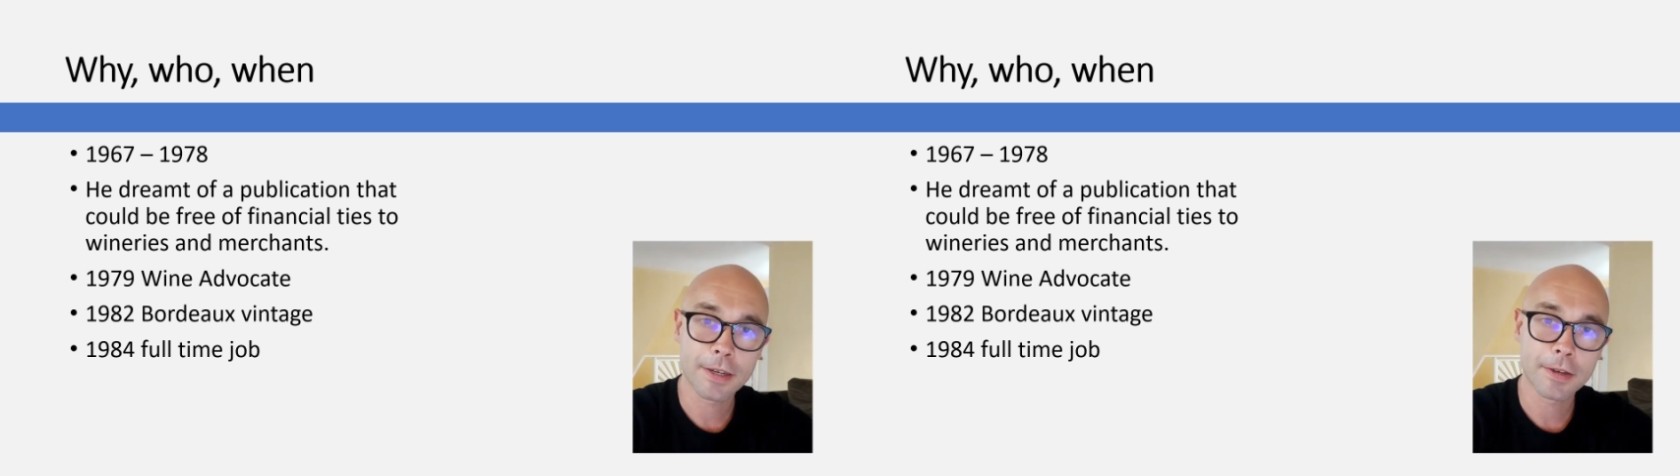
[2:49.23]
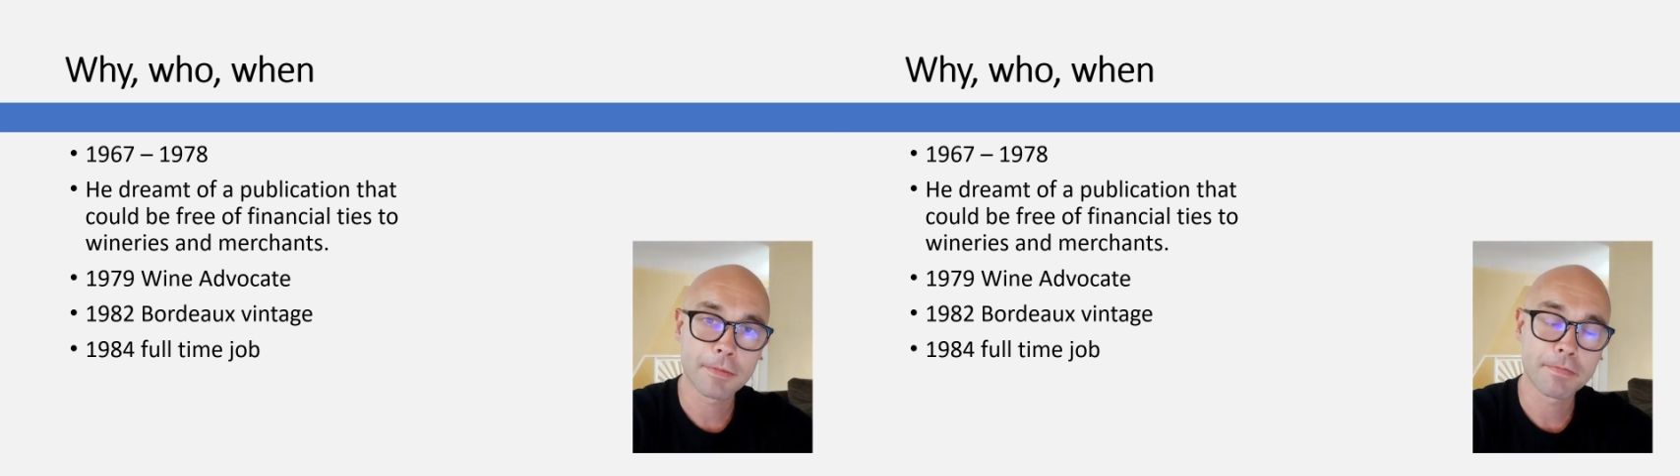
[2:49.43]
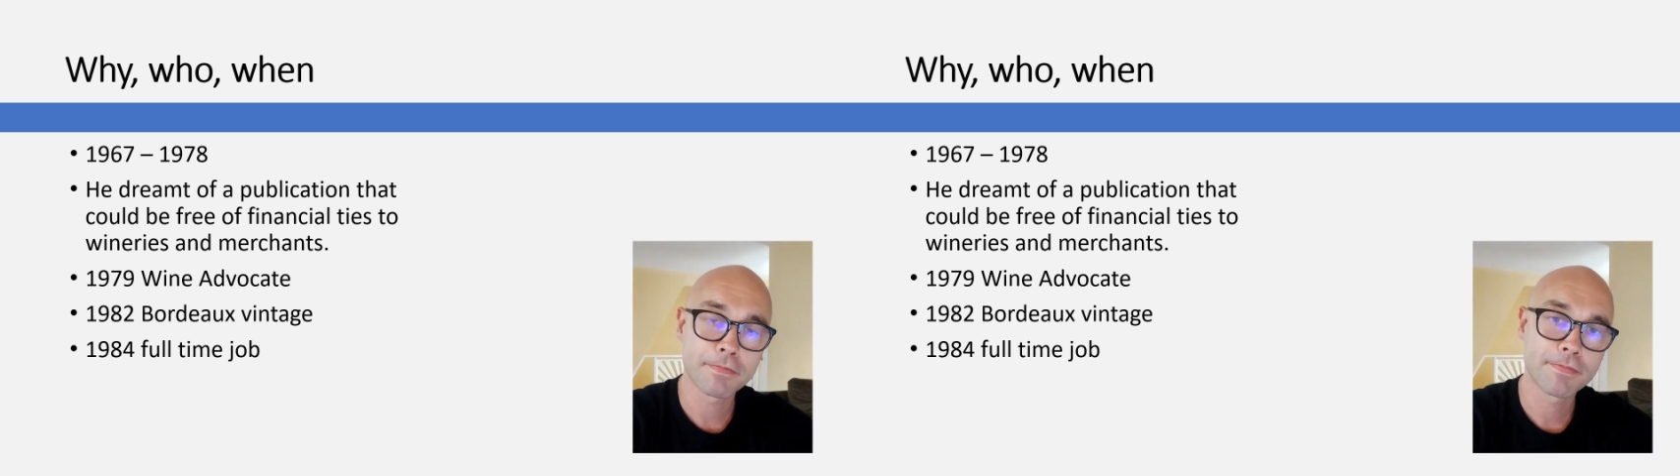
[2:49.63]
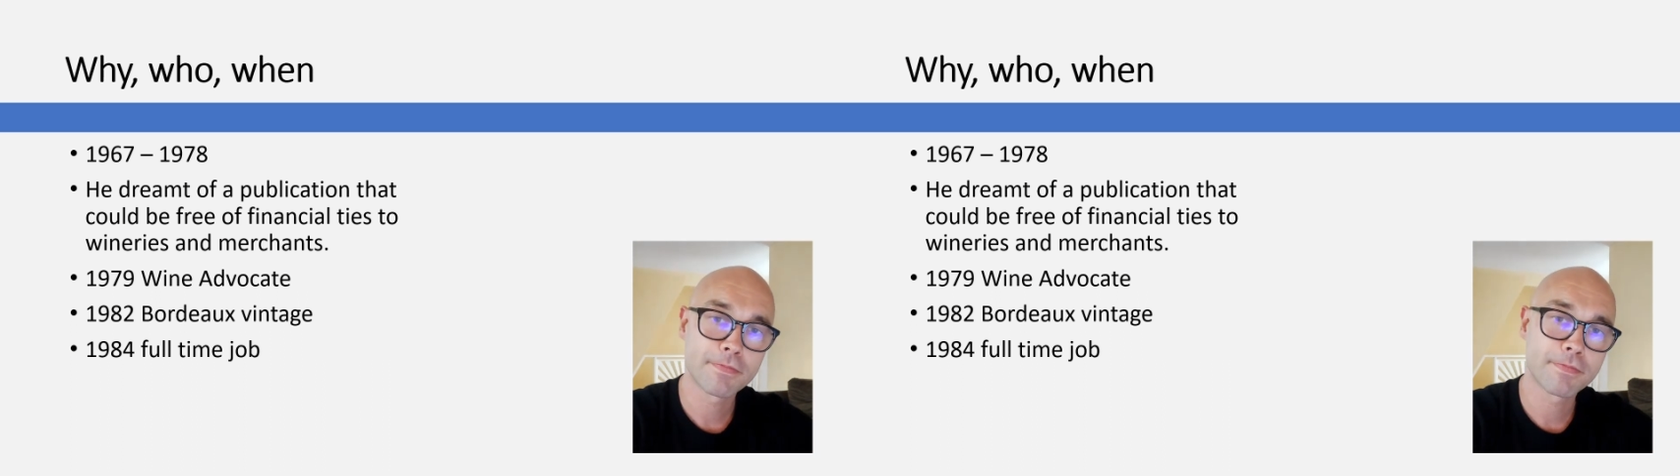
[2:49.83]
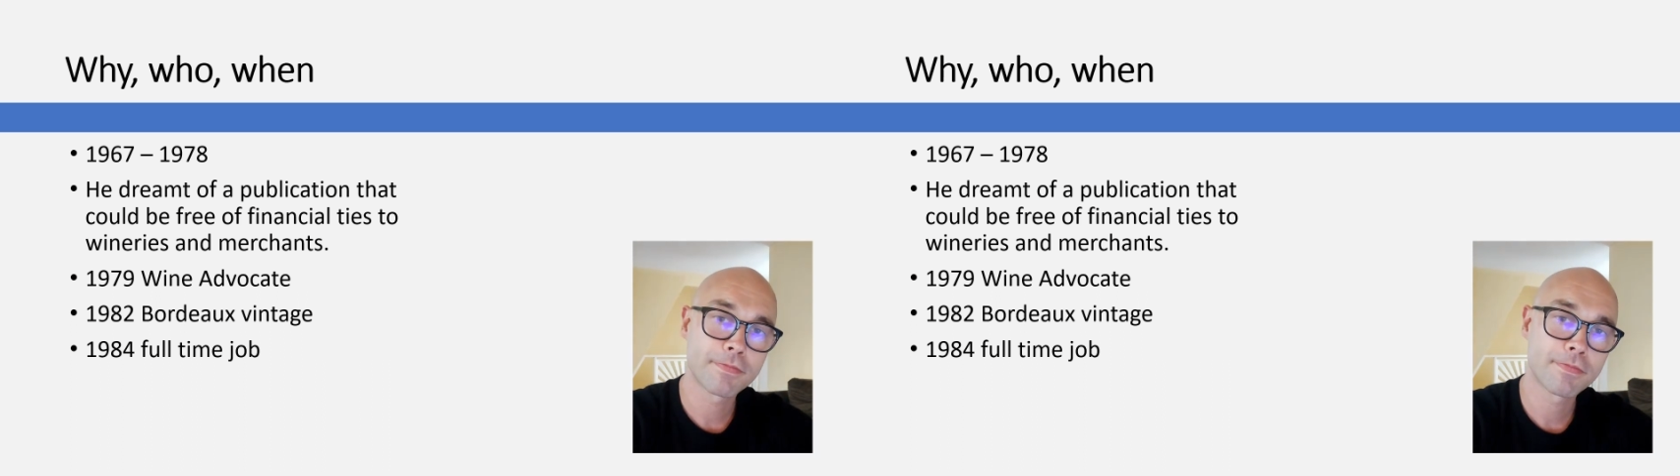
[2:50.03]

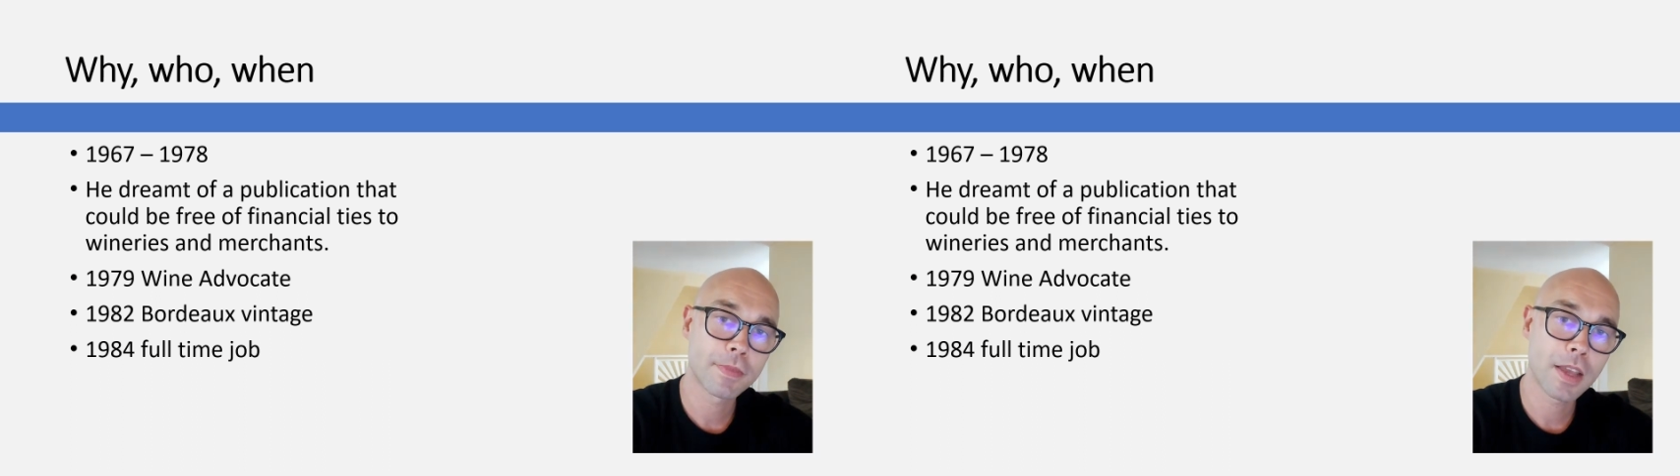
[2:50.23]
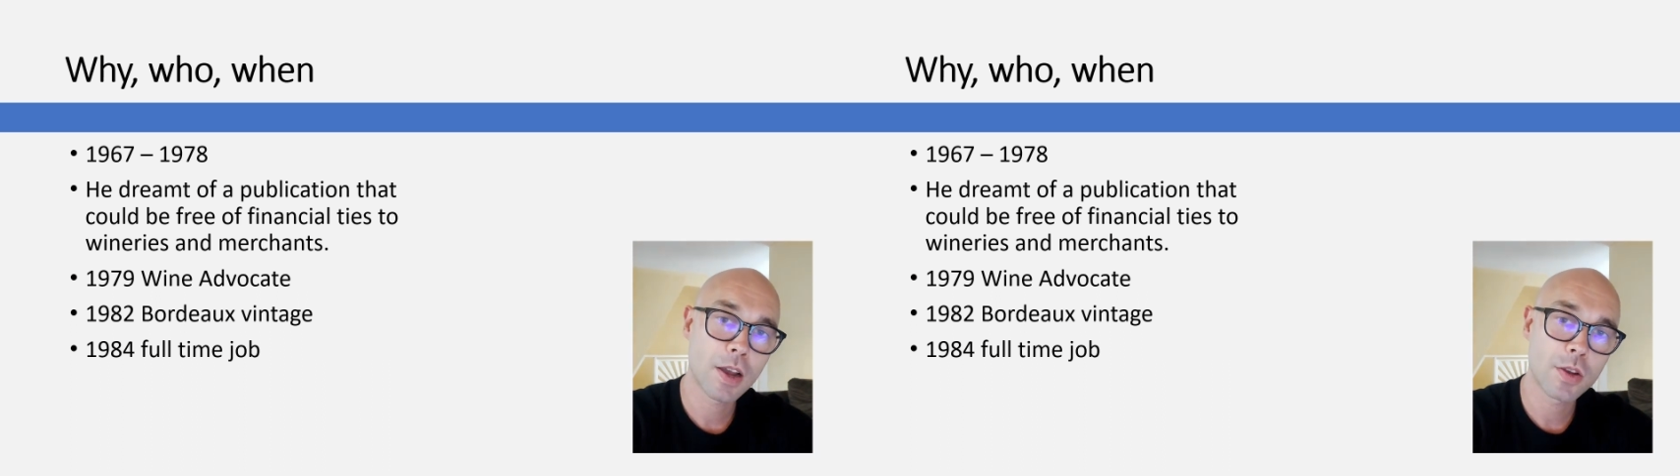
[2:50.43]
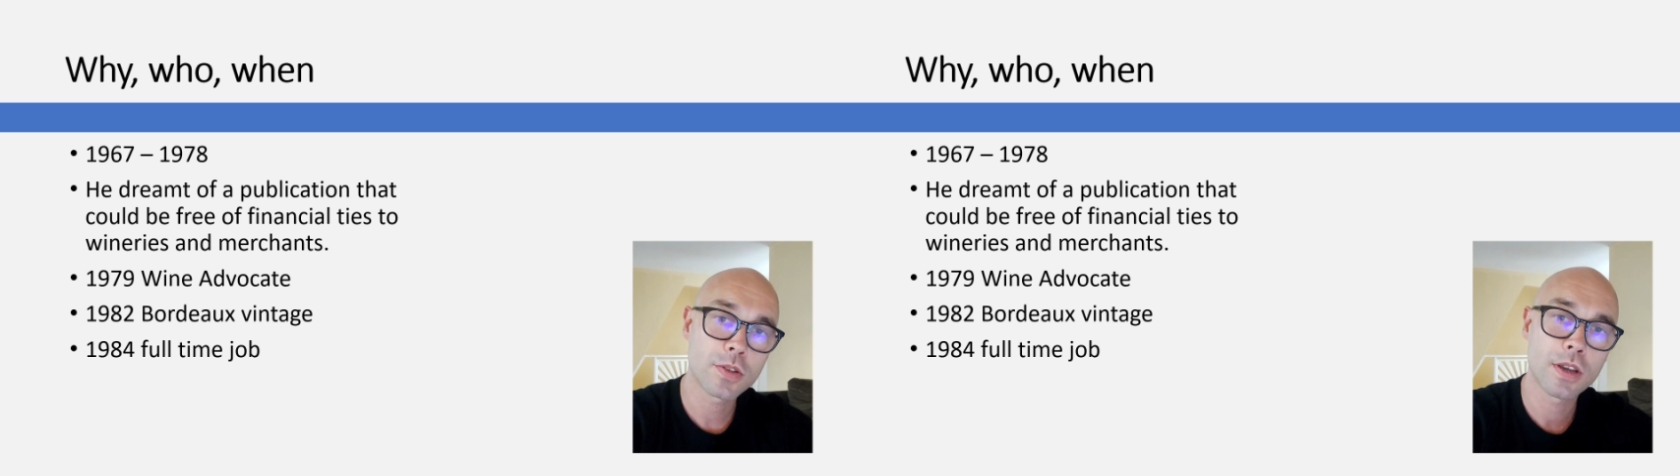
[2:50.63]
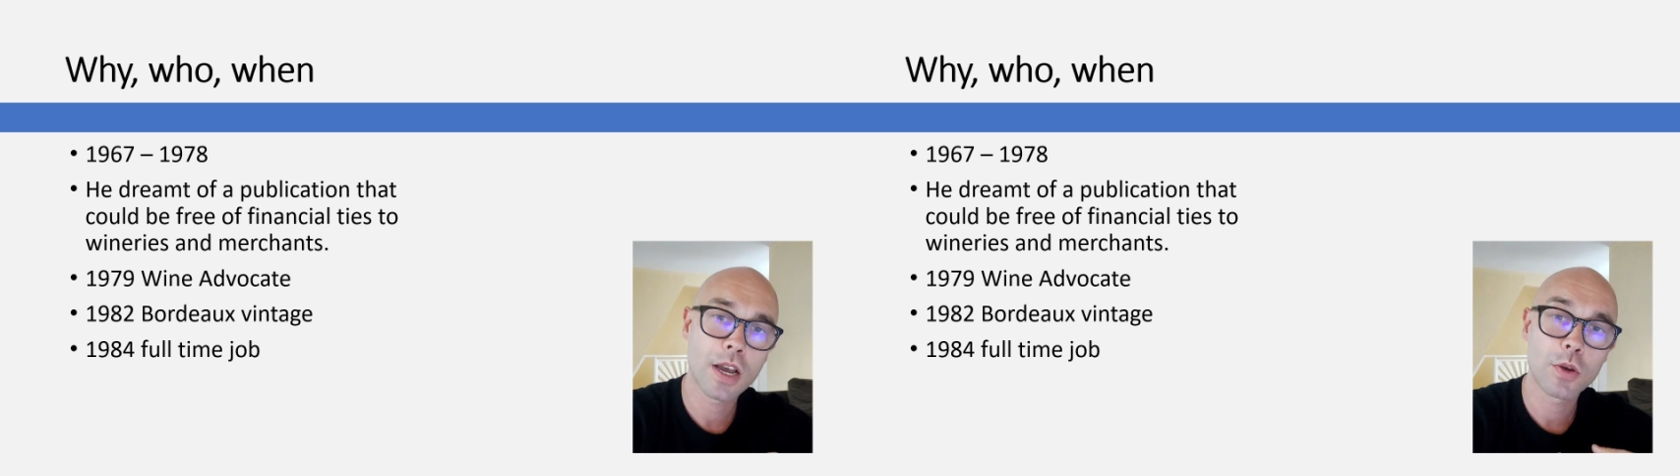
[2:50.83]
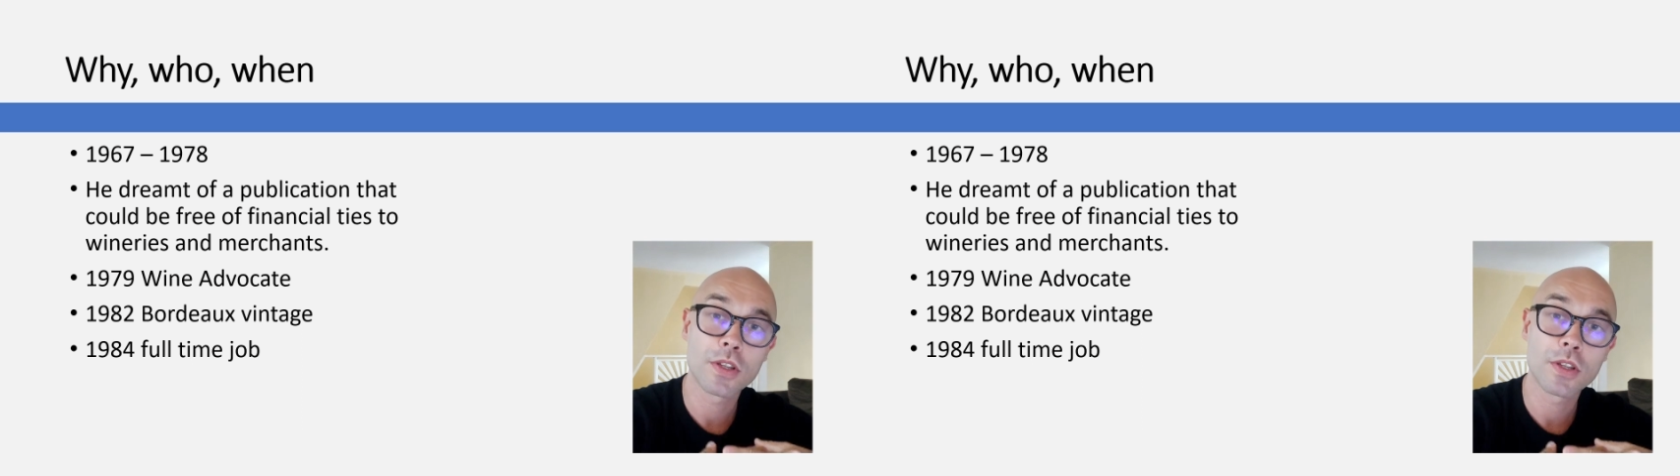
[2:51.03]
how